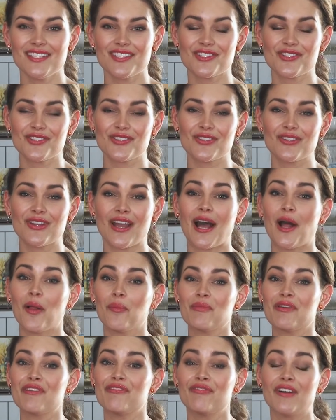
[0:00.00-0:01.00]
to
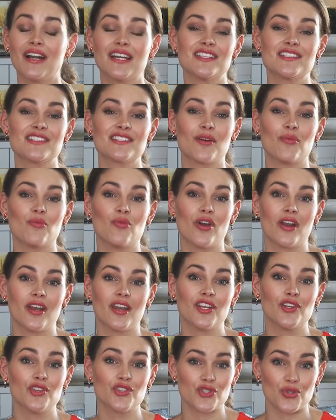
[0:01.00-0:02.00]
help me find someone
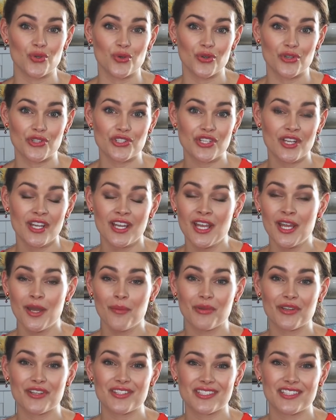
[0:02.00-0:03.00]
in George
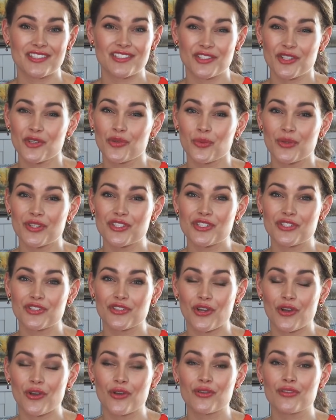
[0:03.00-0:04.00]
because I didn't want to
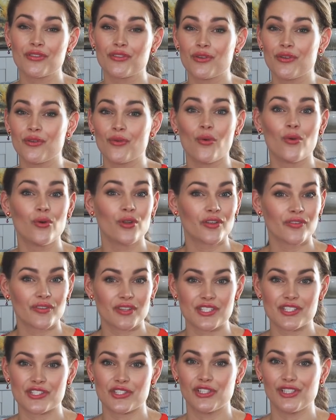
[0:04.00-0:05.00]
go through all of
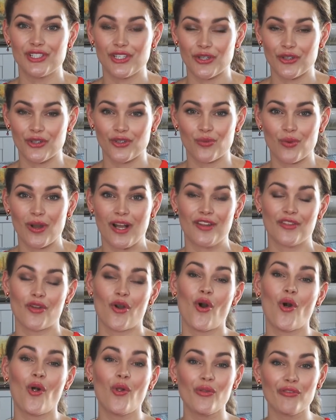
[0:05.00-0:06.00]
this alone while the
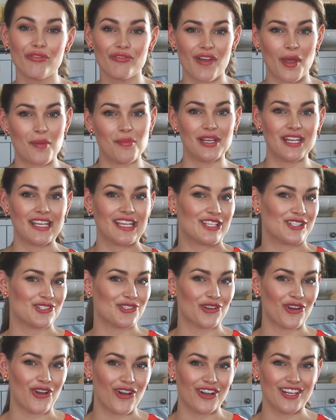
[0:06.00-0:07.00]
whole family is
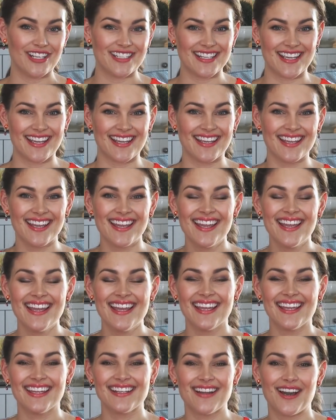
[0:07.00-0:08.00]
on holiday
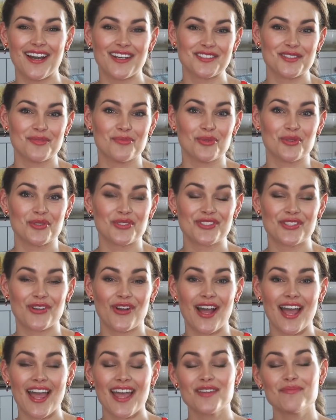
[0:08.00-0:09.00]
in Hartenbos. So
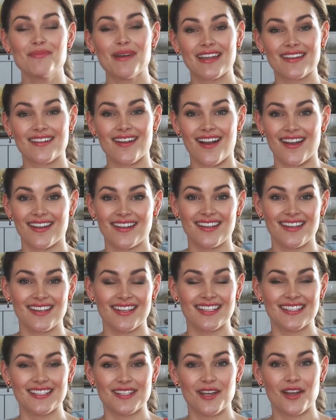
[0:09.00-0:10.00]
I had my gynae
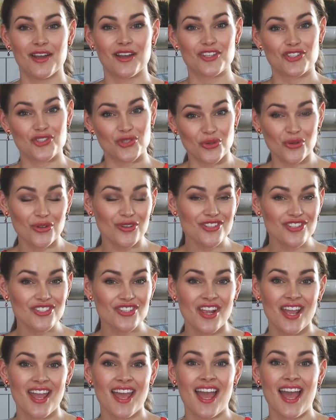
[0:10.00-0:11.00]
in
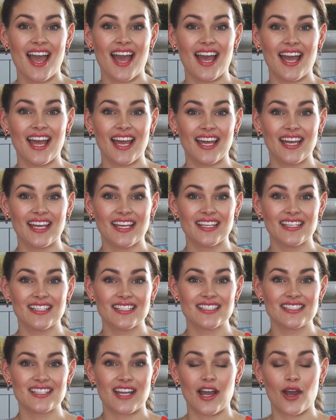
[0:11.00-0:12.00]
George,
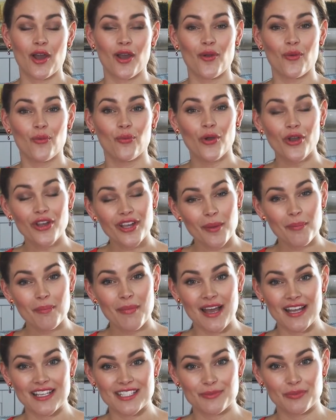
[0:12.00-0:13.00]
and I woke up
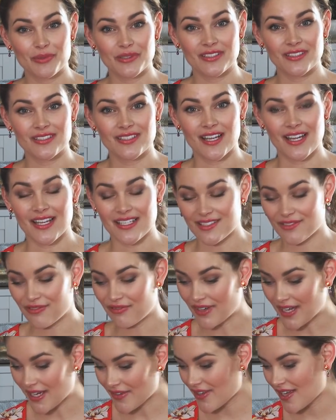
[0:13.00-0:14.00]
my husband at
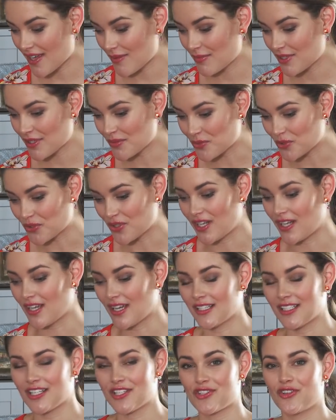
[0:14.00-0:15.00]
5 a.m. in the morning
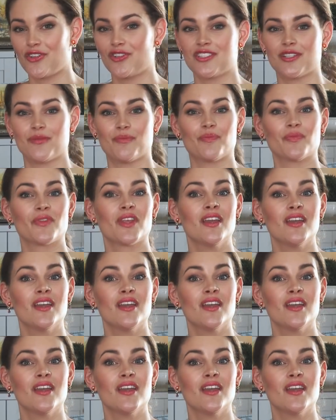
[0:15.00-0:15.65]
and I told him